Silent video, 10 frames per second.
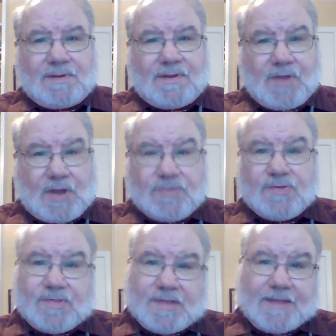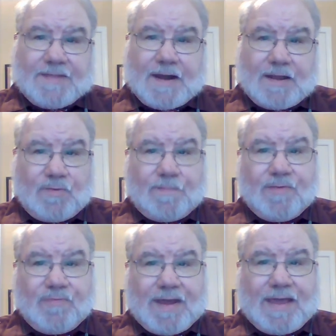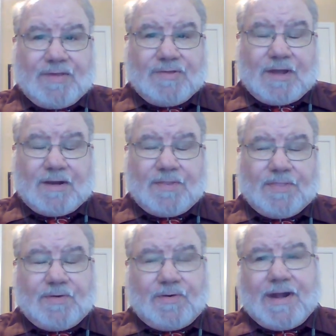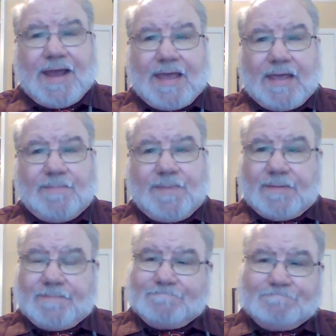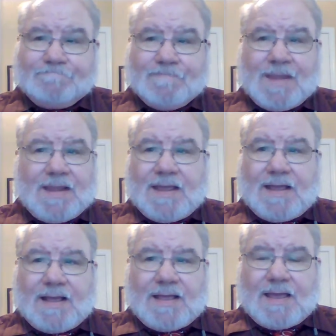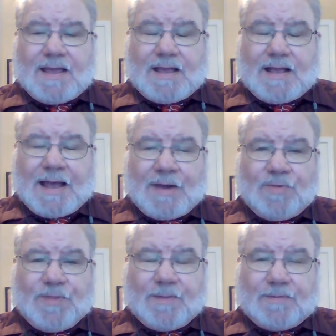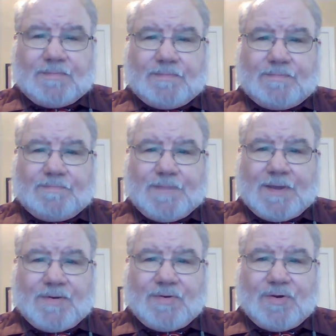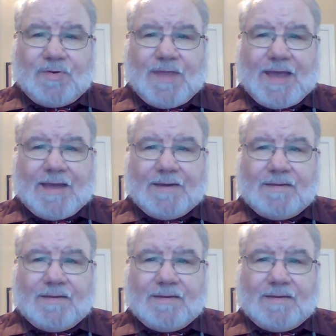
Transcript: He also said that he would be raised on the third day, but I don't think Peter heard that.